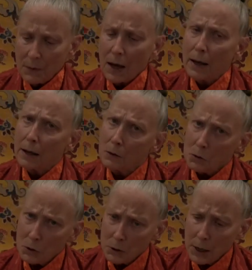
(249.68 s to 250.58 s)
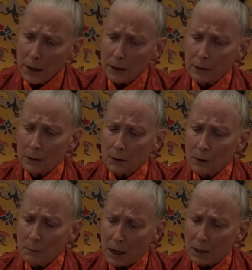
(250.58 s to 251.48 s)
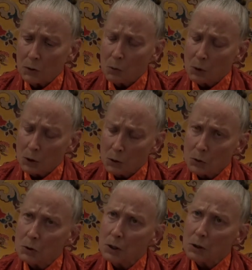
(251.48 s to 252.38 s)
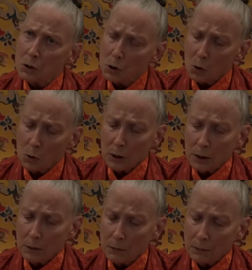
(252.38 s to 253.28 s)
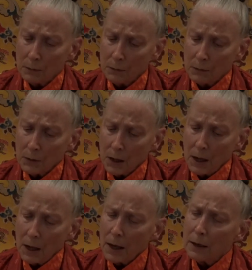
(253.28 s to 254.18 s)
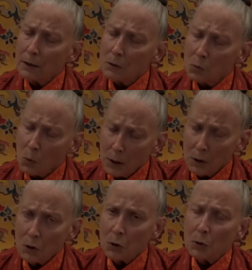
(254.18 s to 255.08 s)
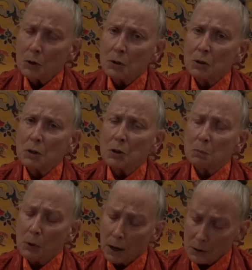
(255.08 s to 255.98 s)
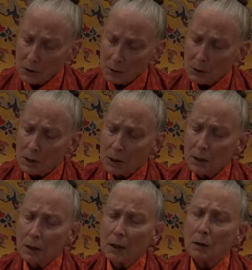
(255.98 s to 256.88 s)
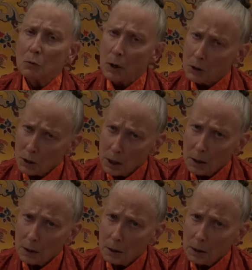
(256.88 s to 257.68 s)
I understand, the man at the window said slowly. And does one notice this proximity in Russia?